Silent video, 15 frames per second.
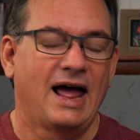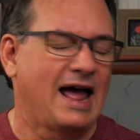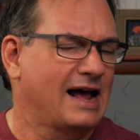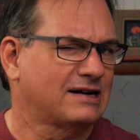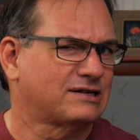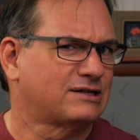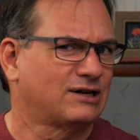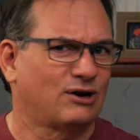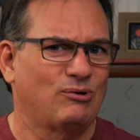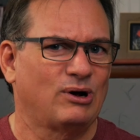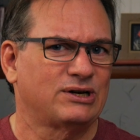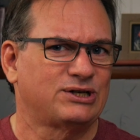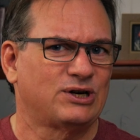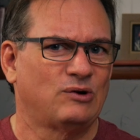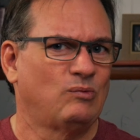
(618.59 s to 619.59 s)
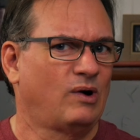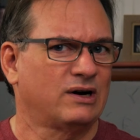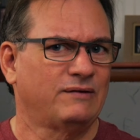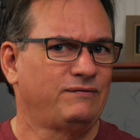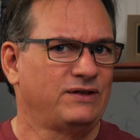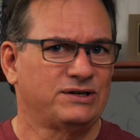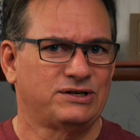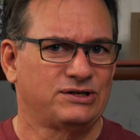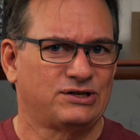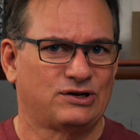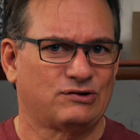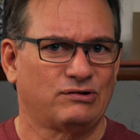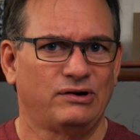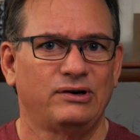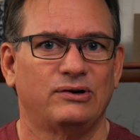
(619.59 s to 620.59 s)
ask the question, what if this is
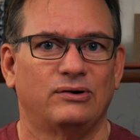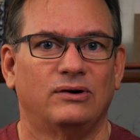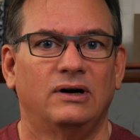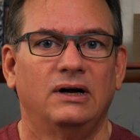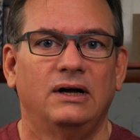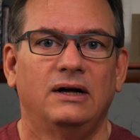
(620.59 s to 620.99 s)
true?